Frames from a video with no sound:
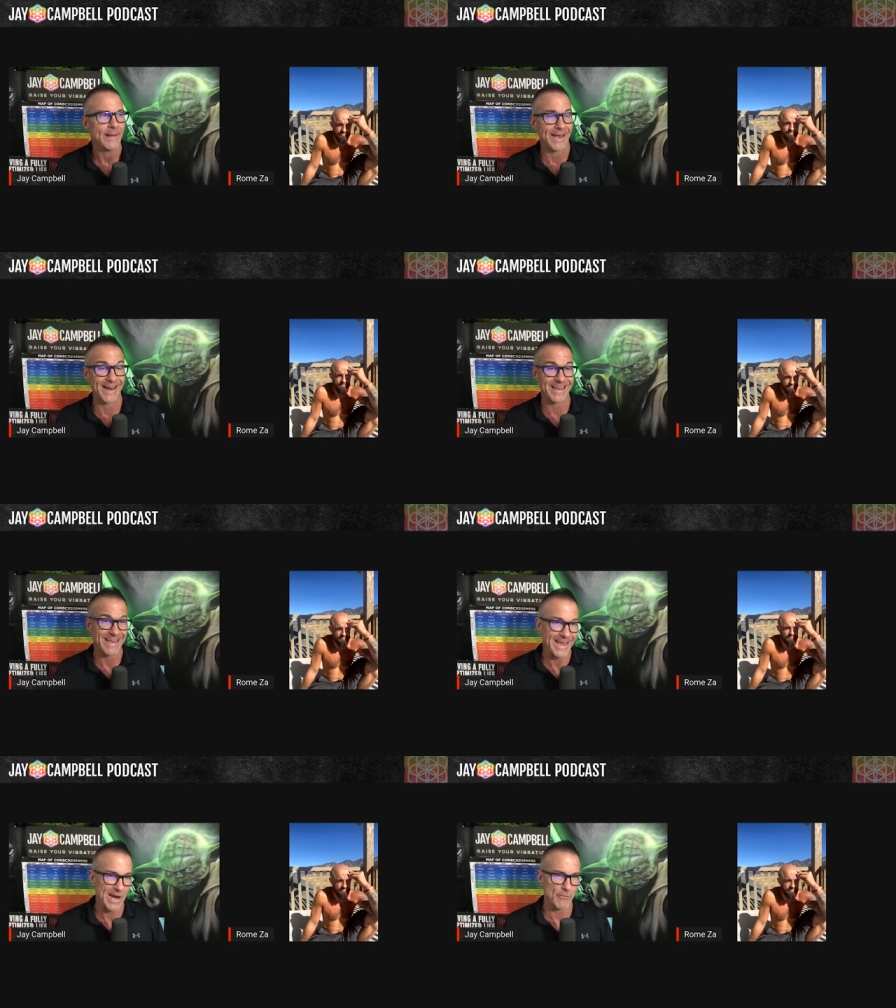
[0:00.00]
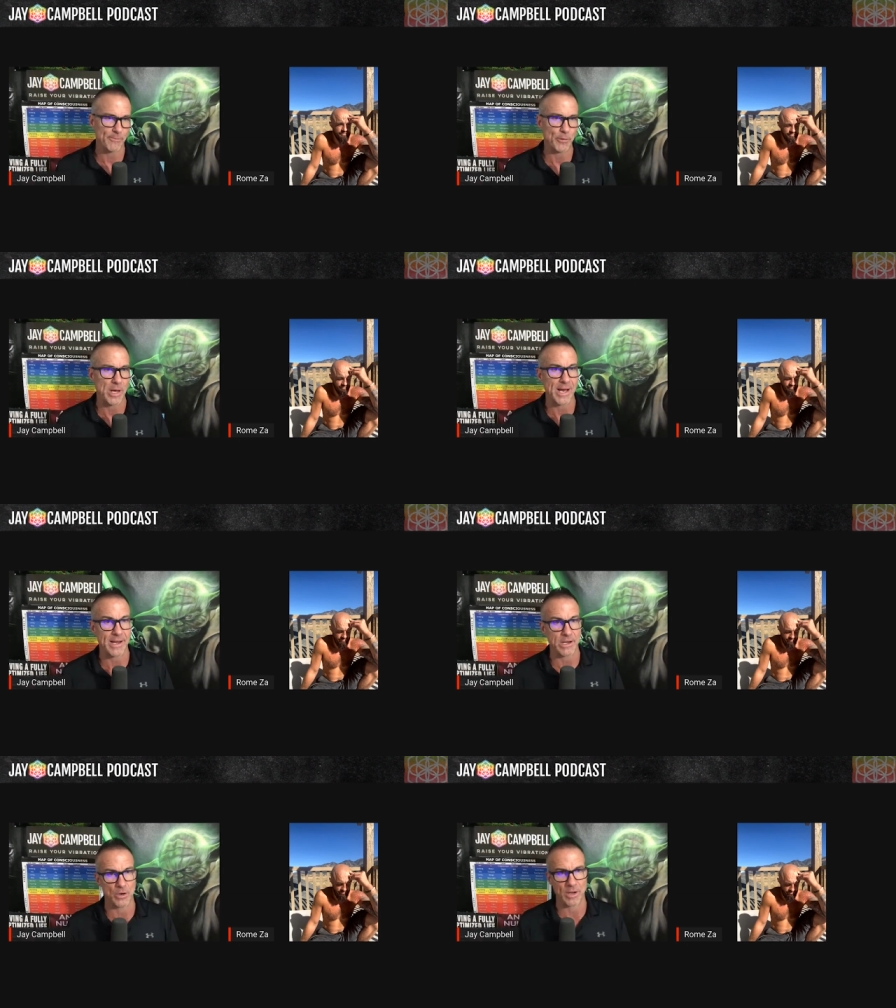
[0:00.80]
and I can't reply,
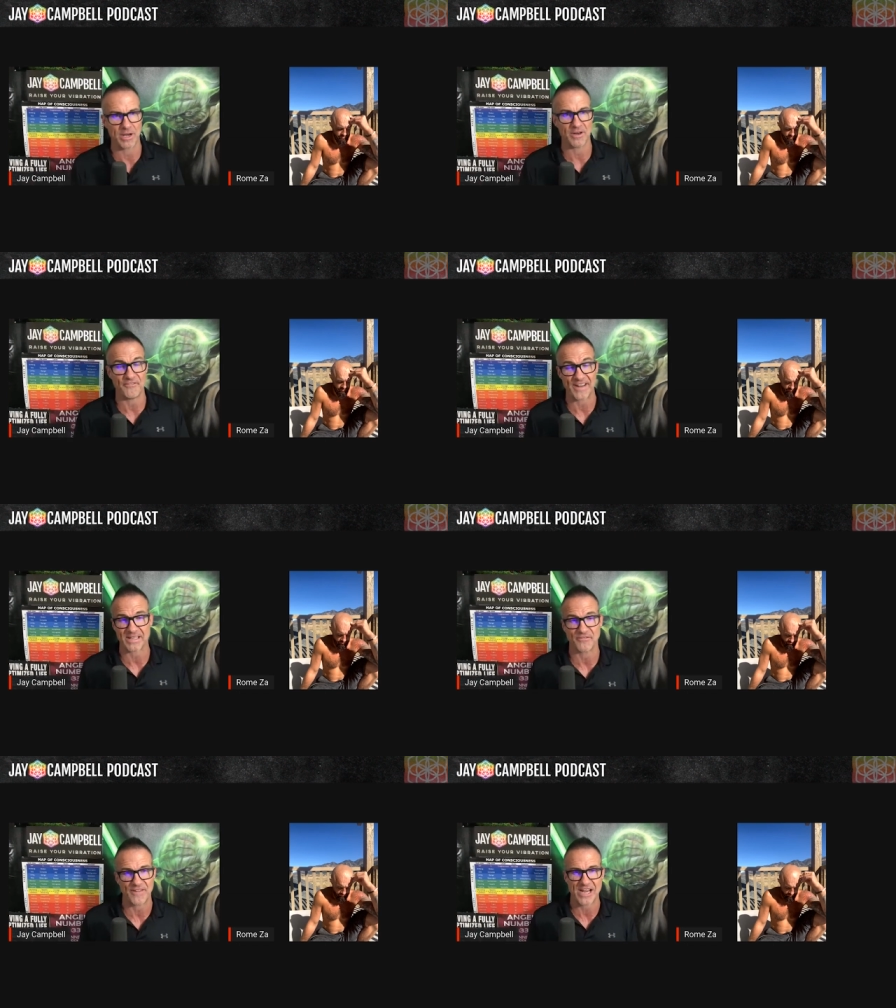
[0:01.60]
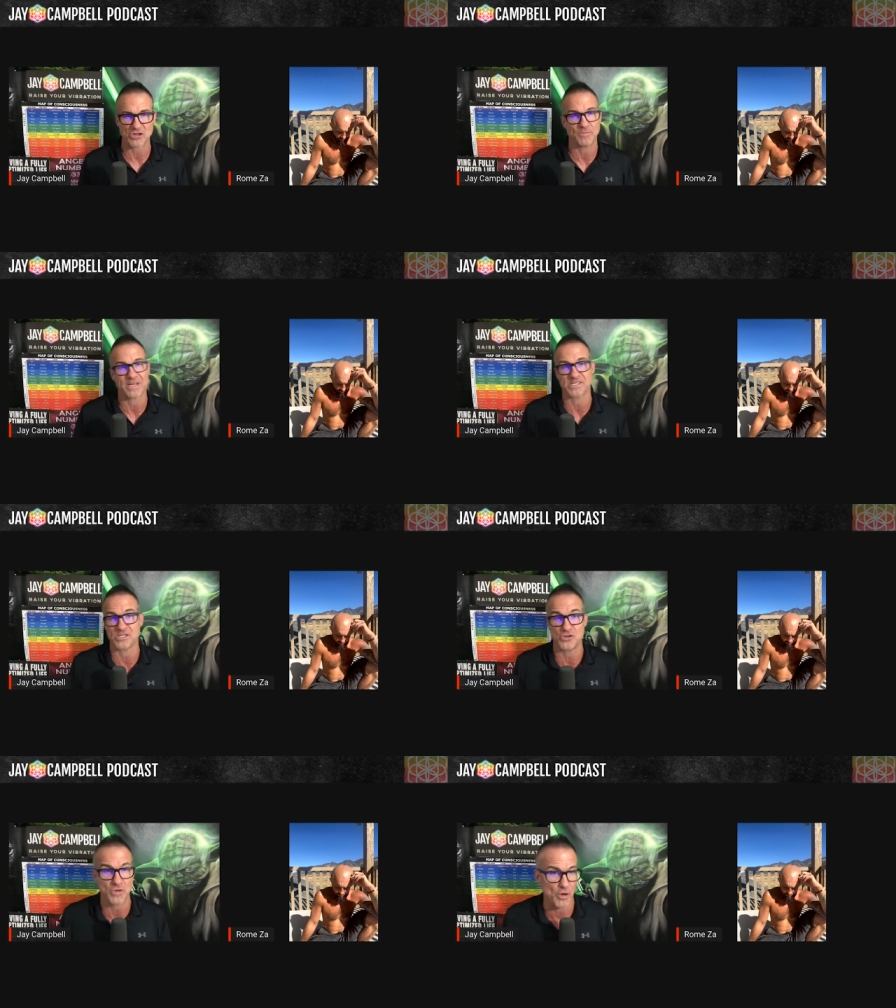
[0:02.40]
you know, in an effective fashion because
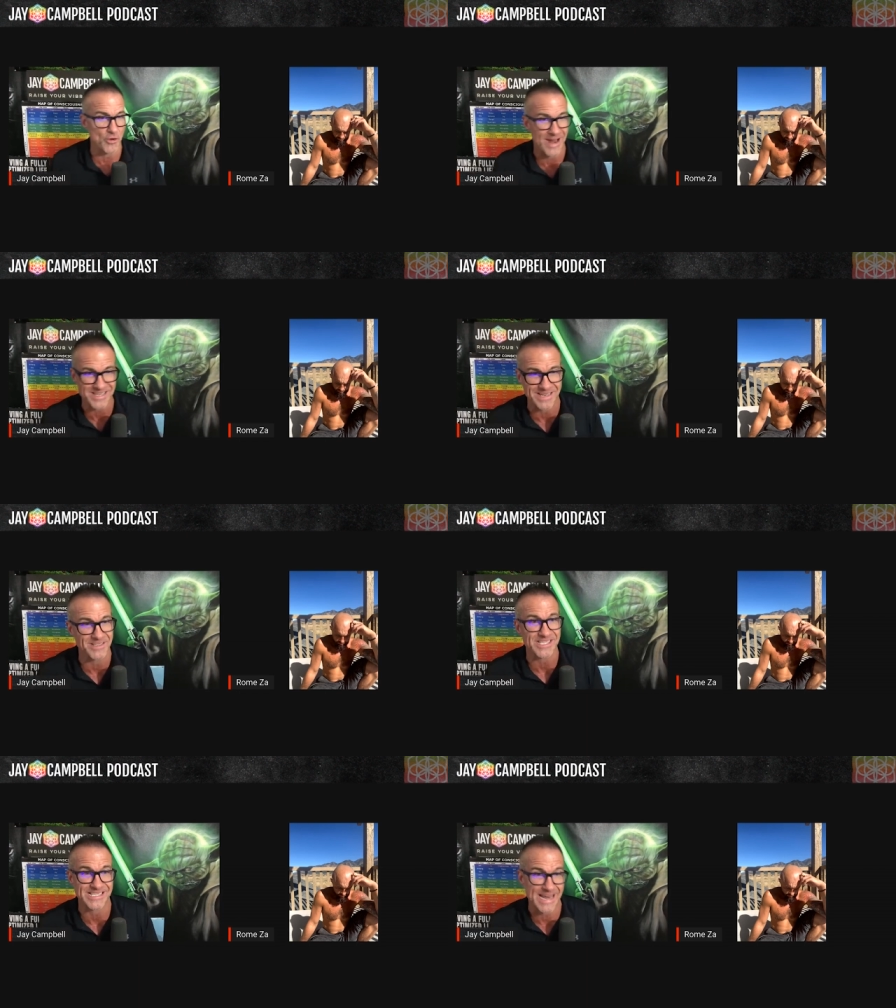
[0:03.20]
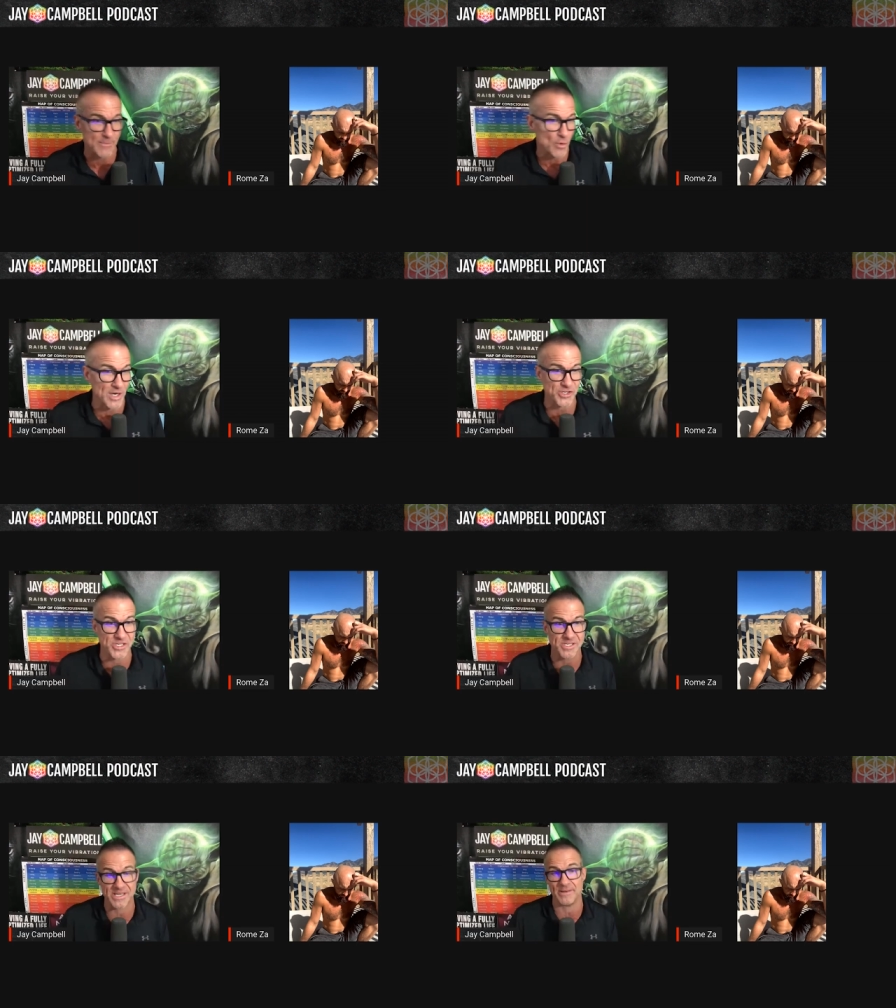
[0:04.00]
as you know, they're asking the same
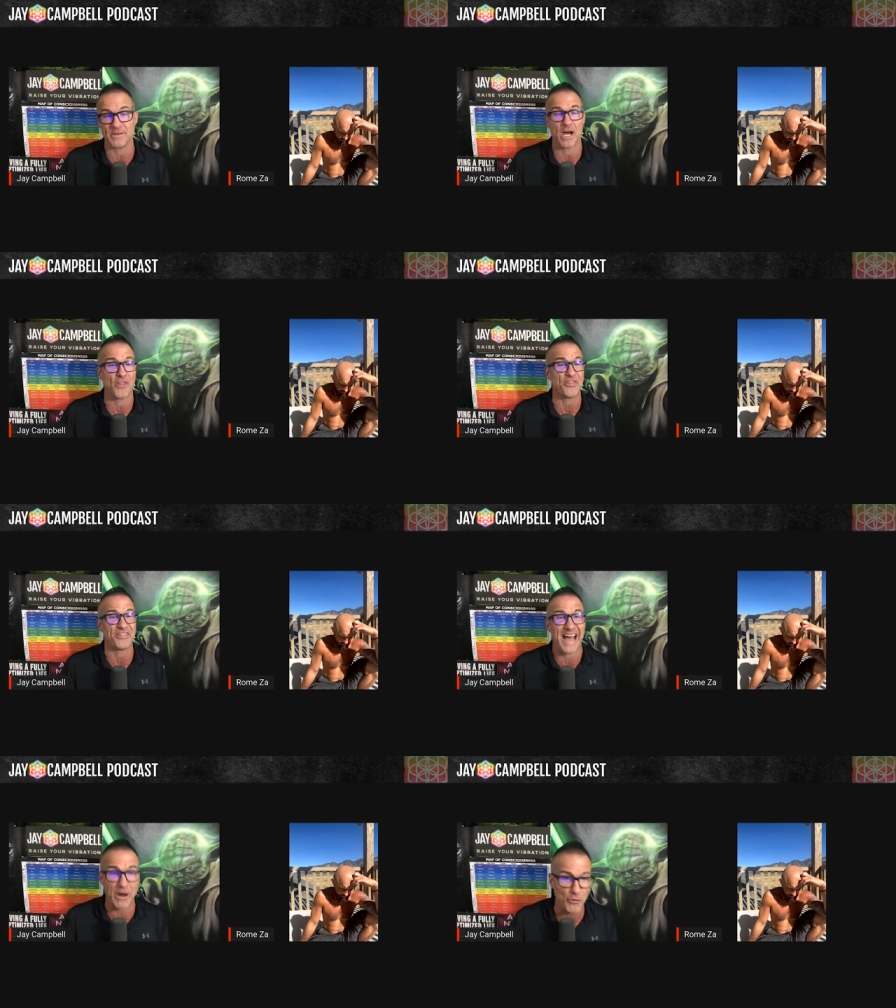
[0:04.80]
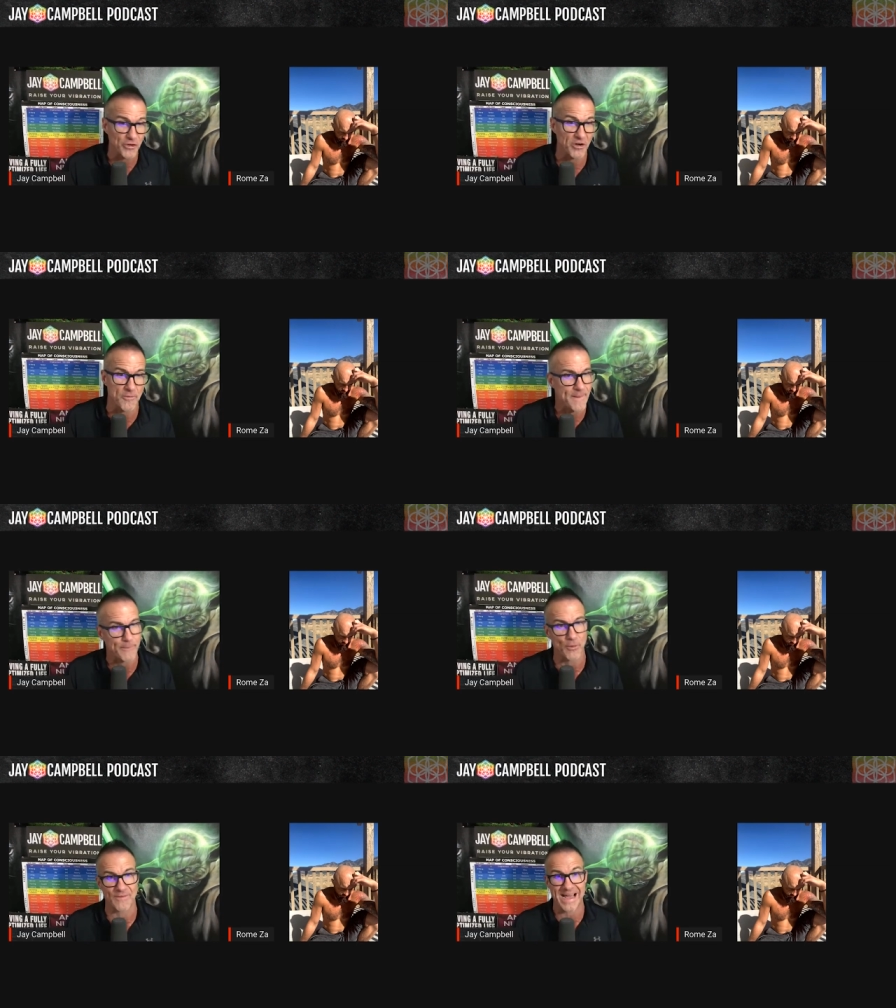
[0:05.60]
questions that a thousand other
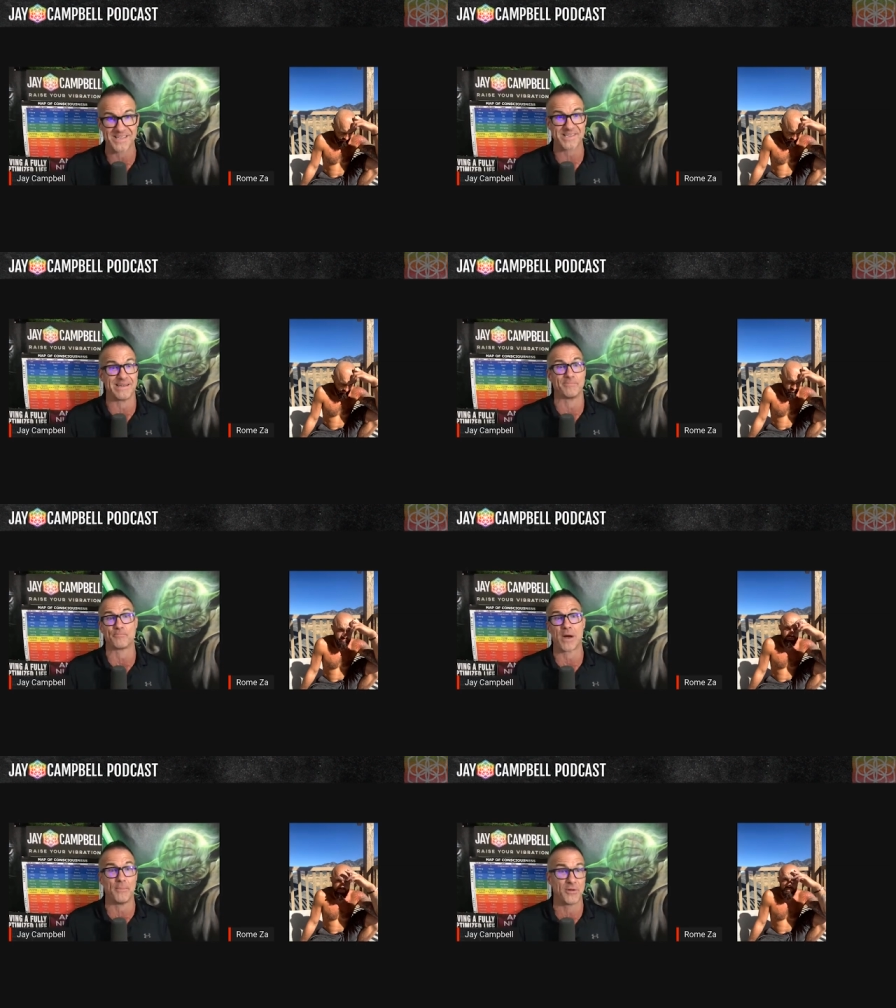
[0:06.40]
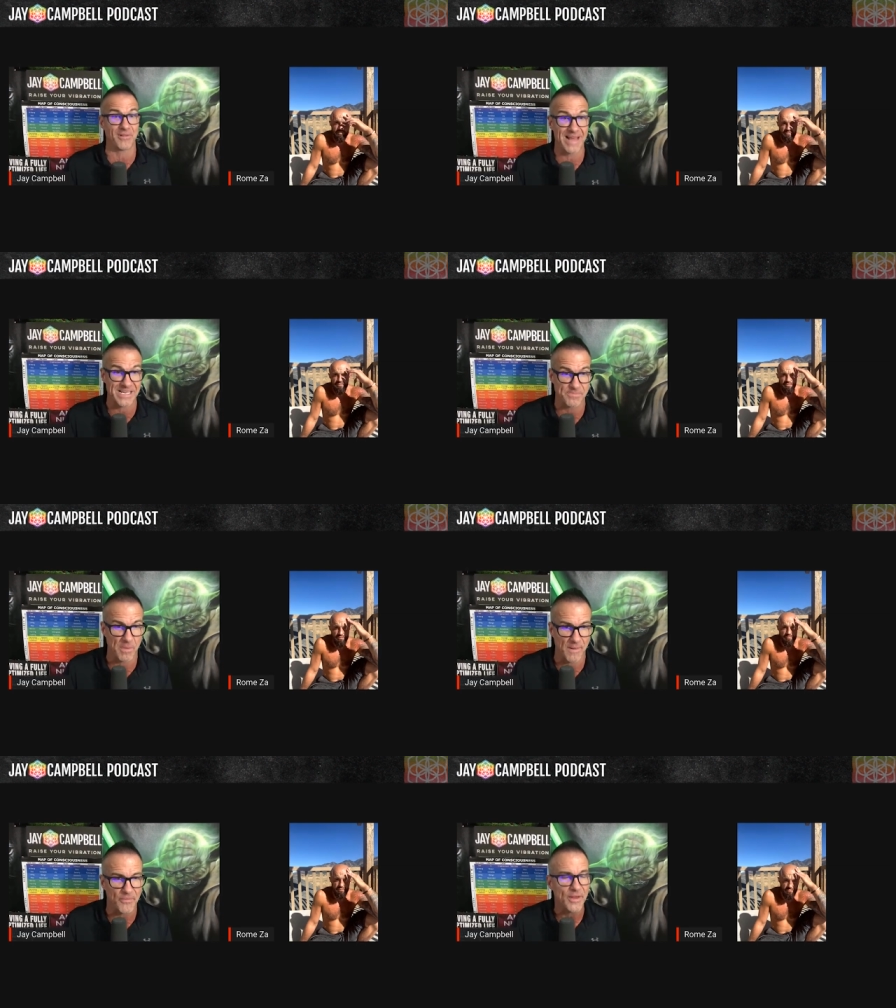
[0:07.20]
people have asked in probably the last
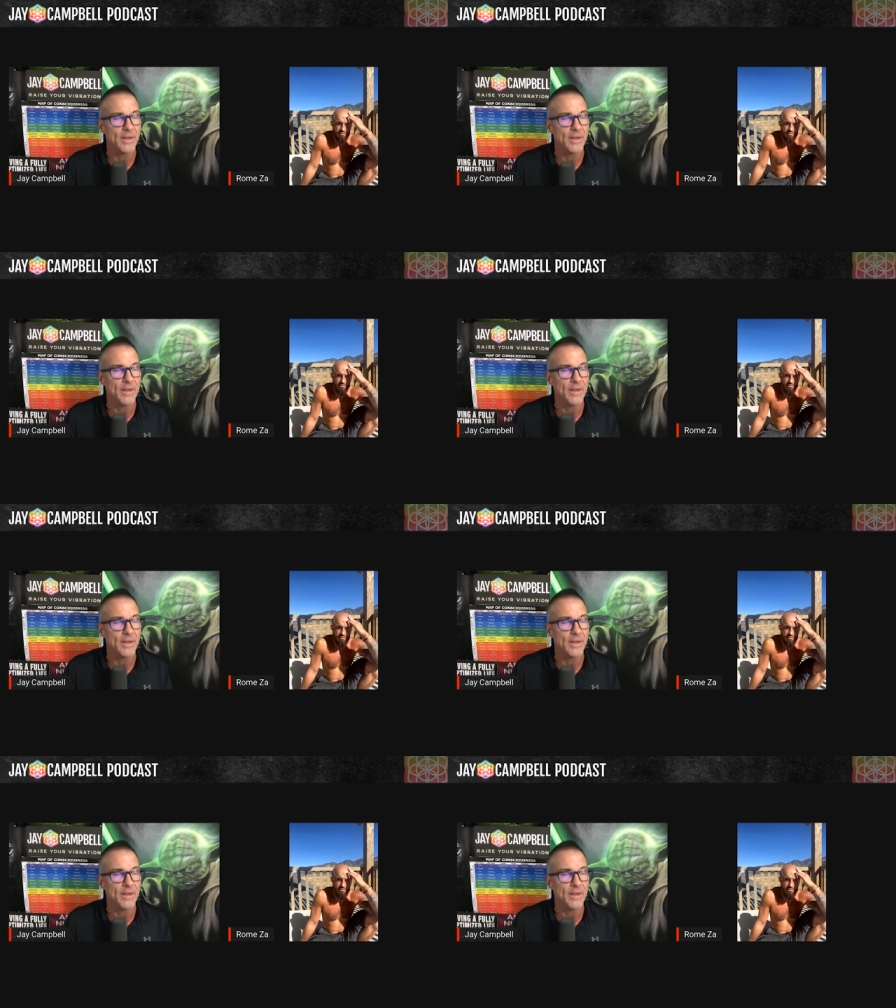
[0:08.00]
month.